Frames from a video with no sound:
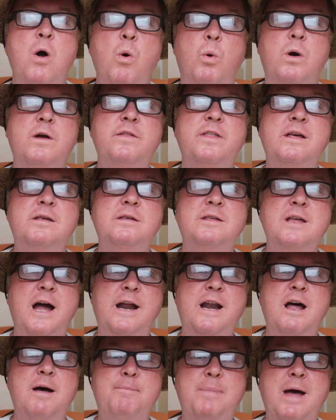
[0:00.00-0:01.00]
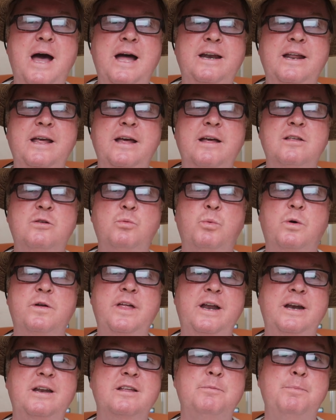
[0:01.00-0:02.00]
Where they sign up at is where
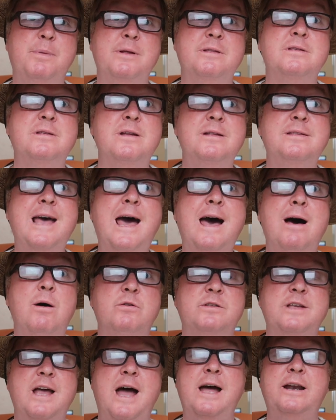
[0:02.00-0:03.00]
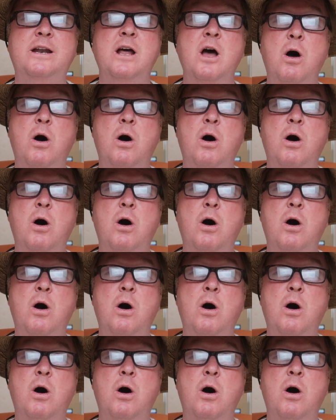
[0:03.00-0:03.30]
they dispense the towels at